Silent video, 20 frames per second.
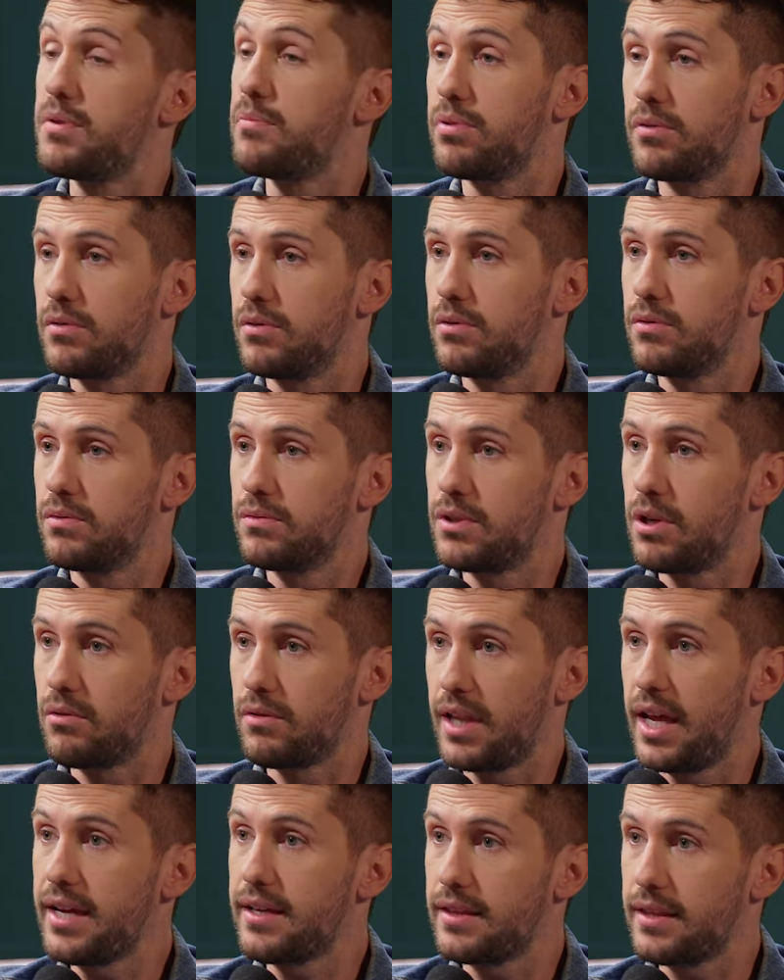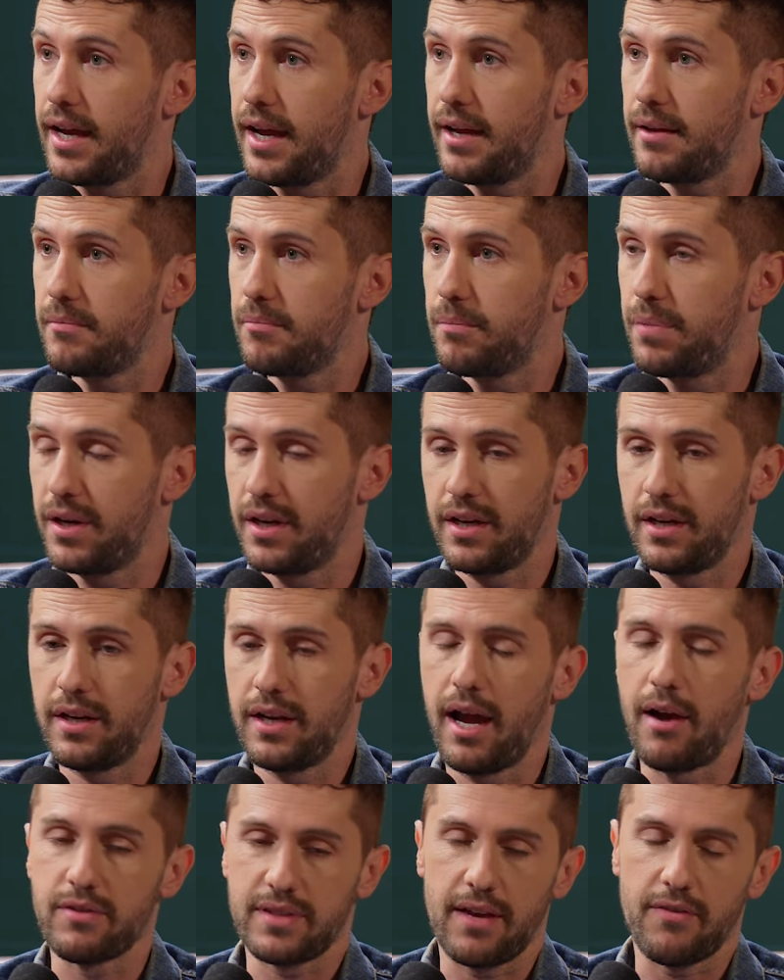people don't like that. But
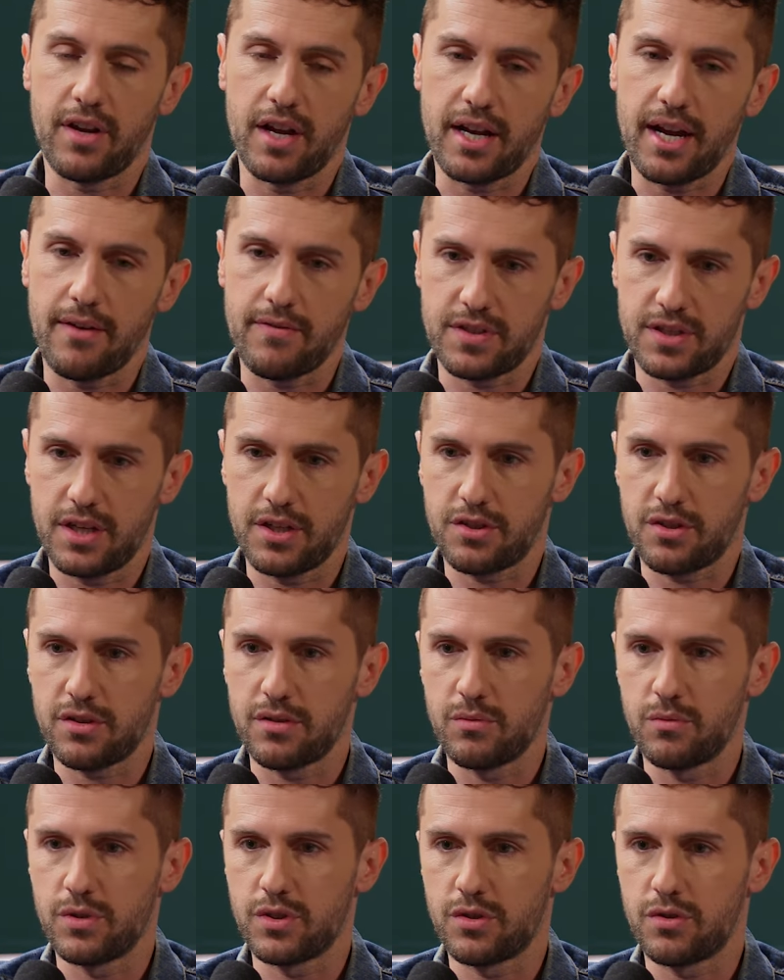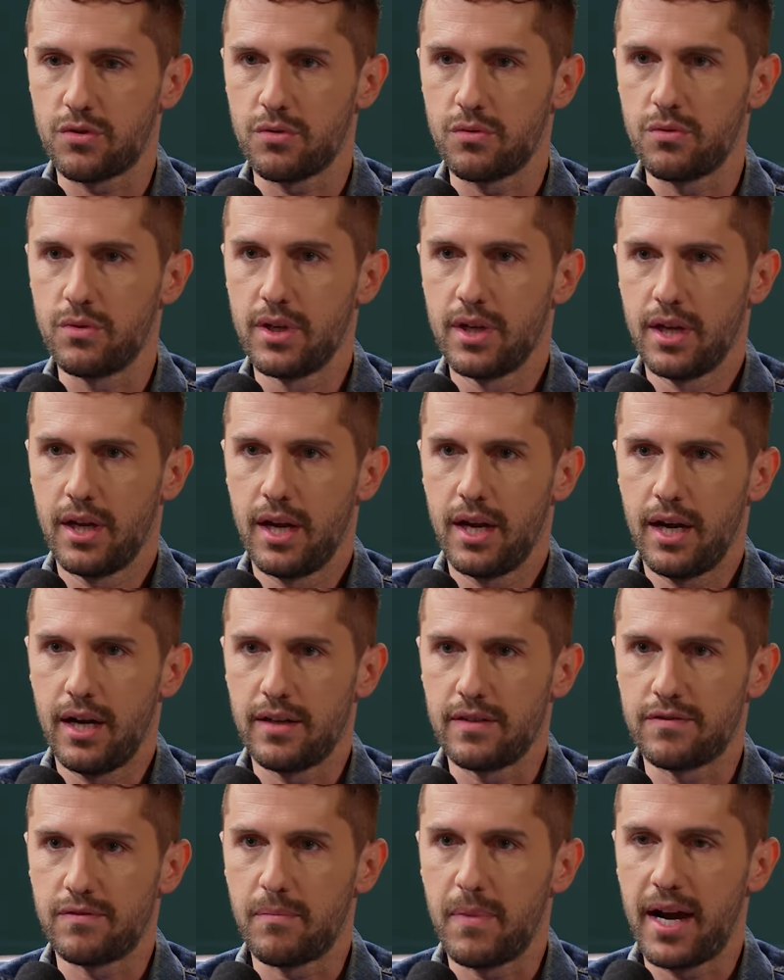I was having a conversation with two
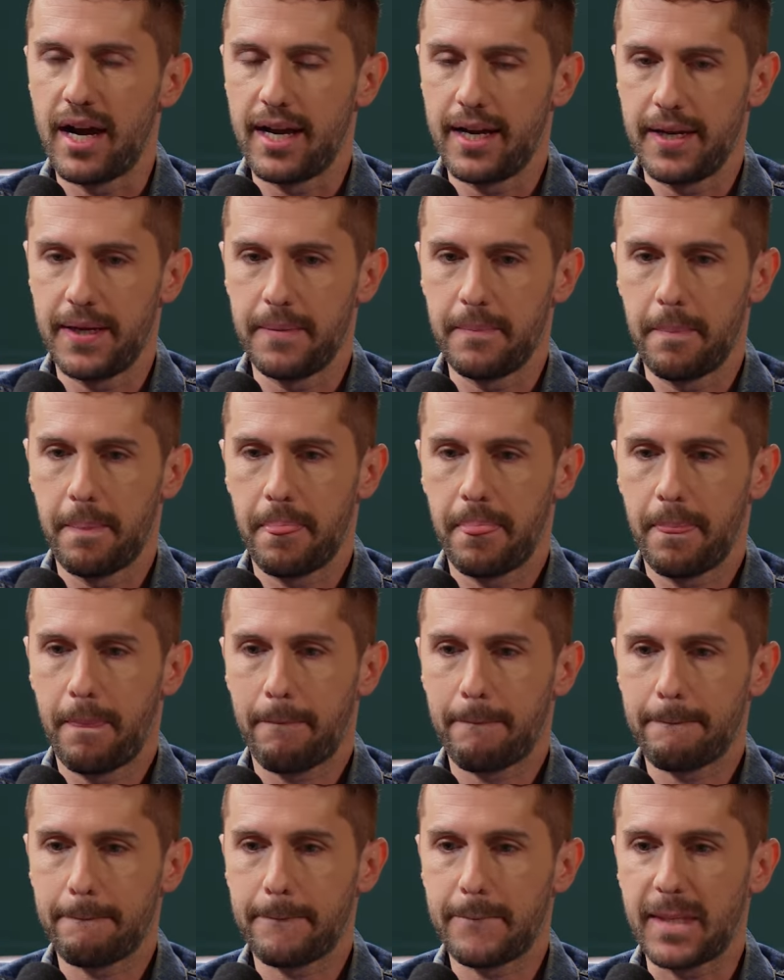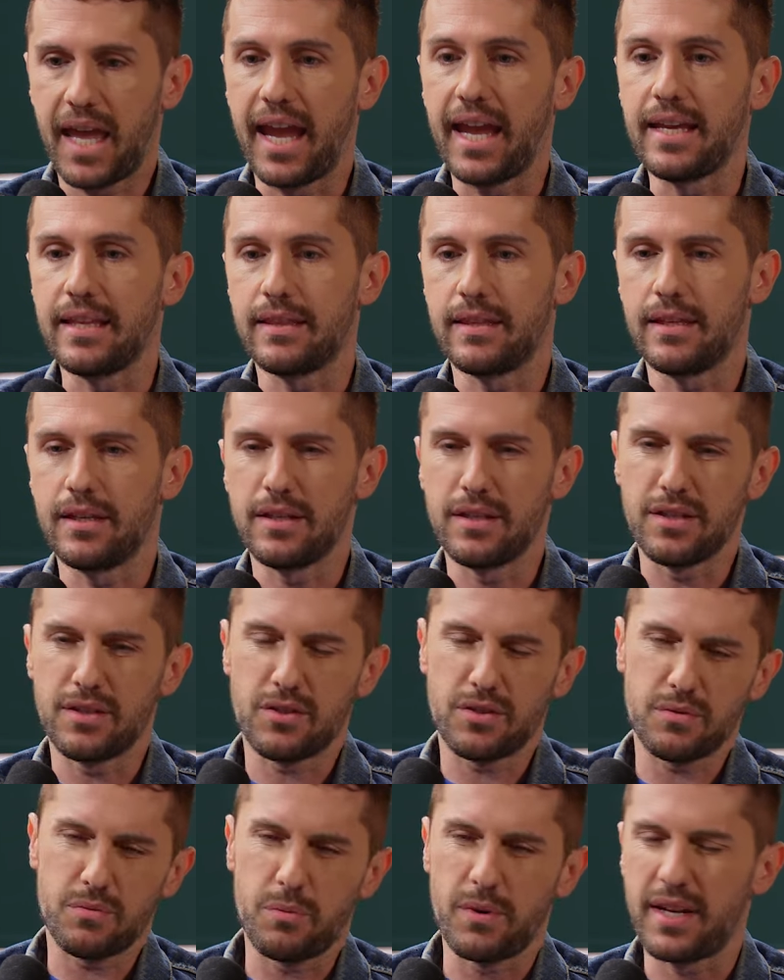of my
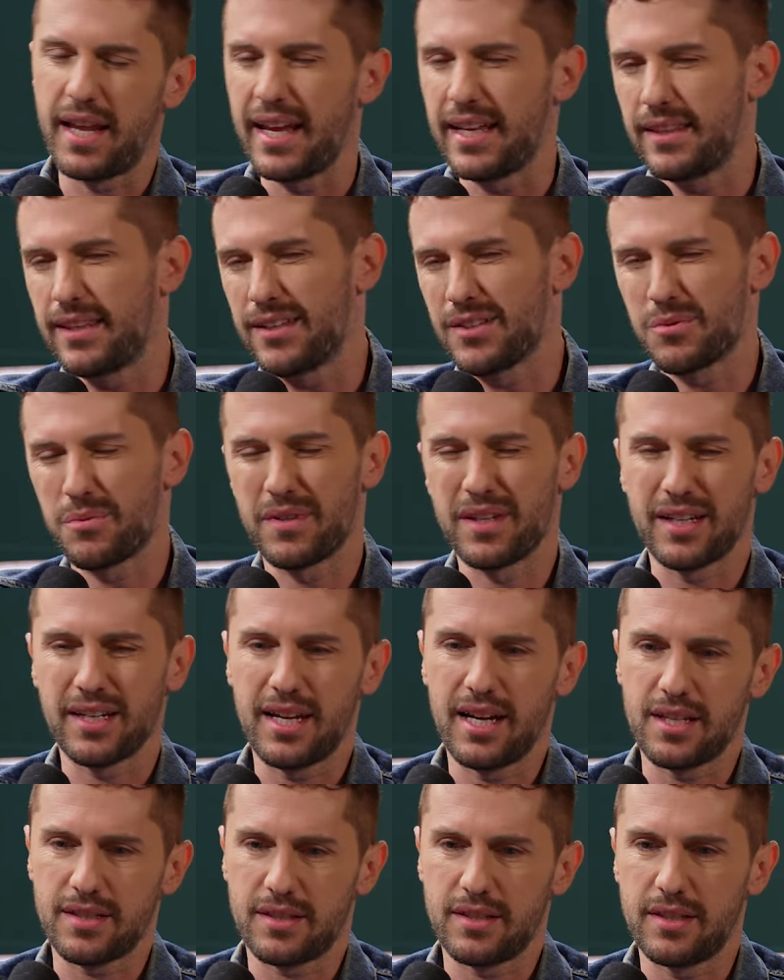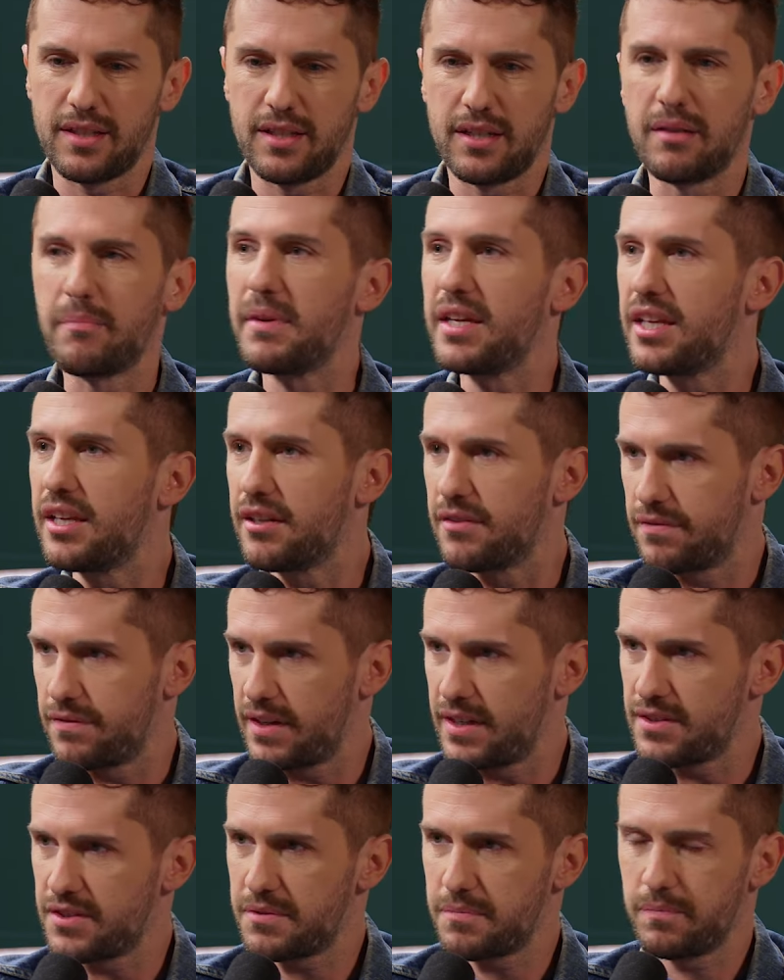atheist, one atheist, one agnostic comedian
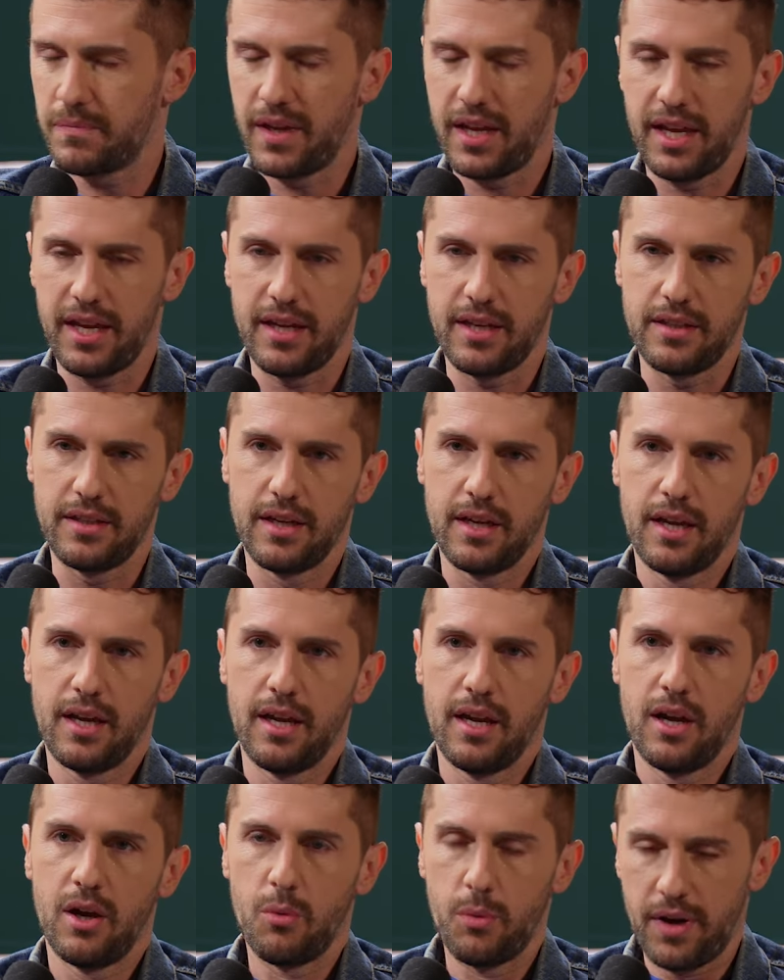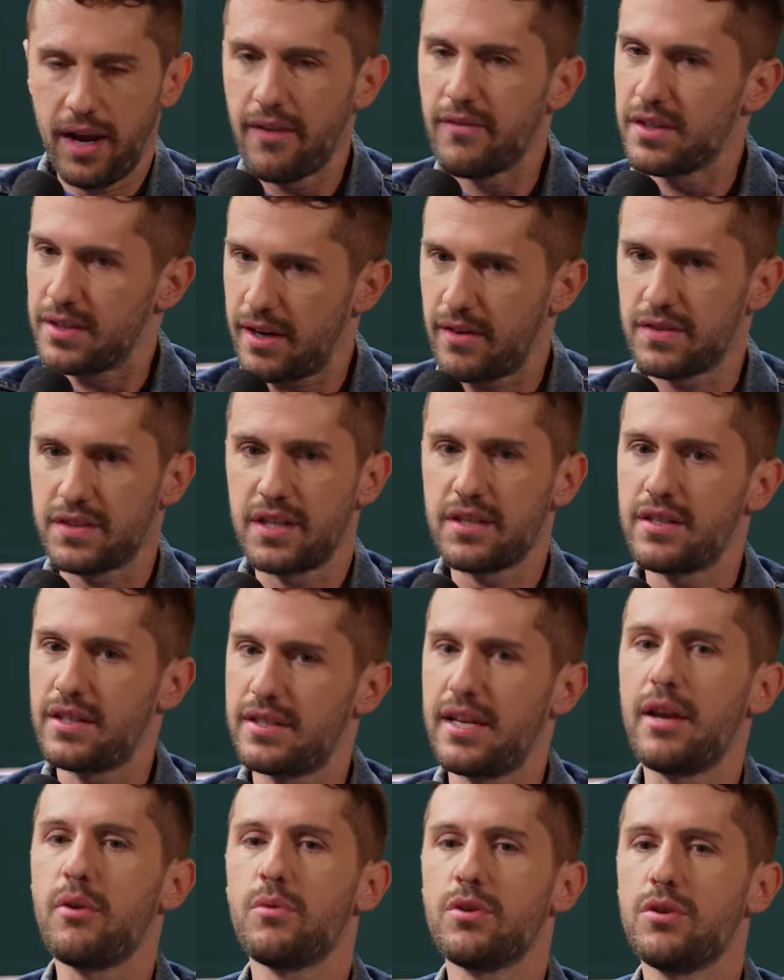friends. And we were having this conversation. I
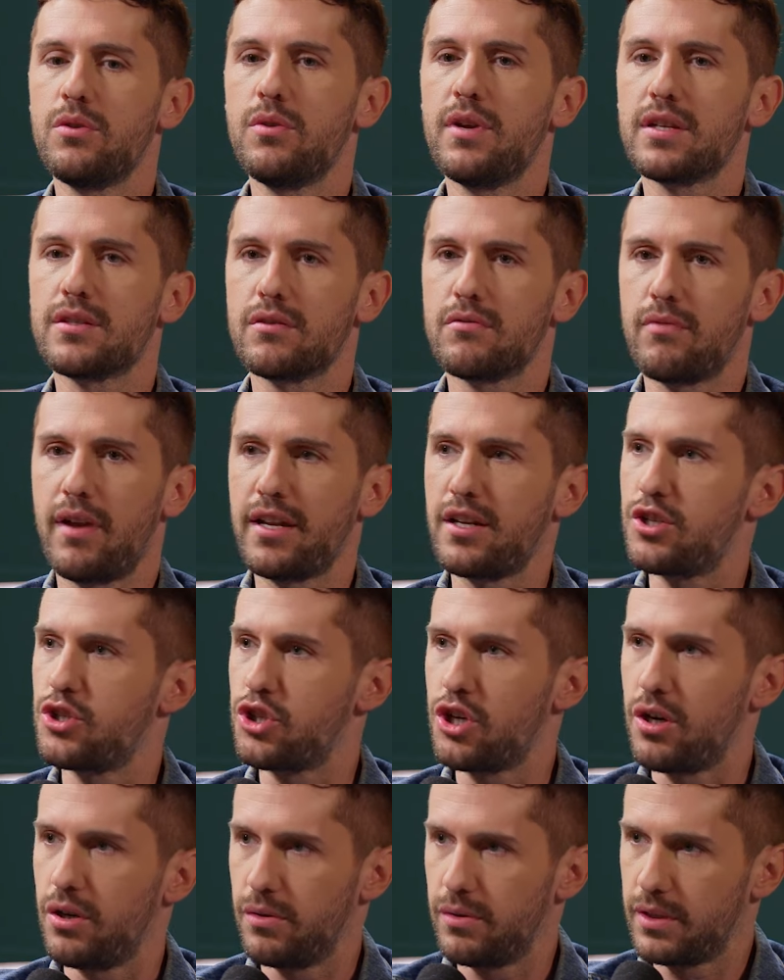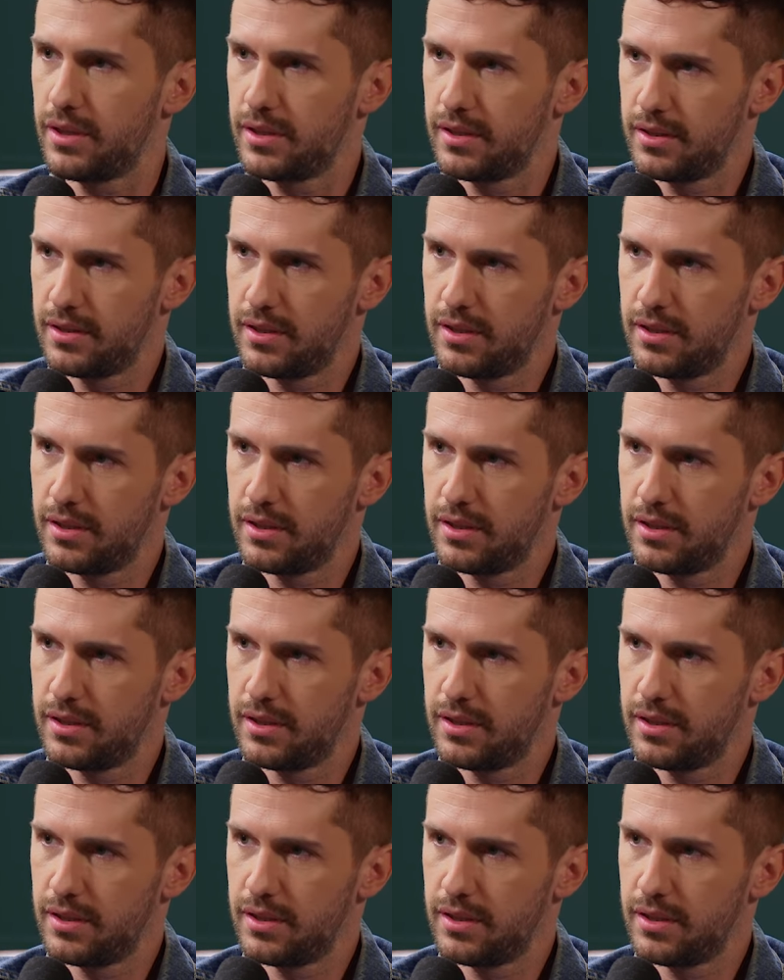say, hey, when you get to write a joke,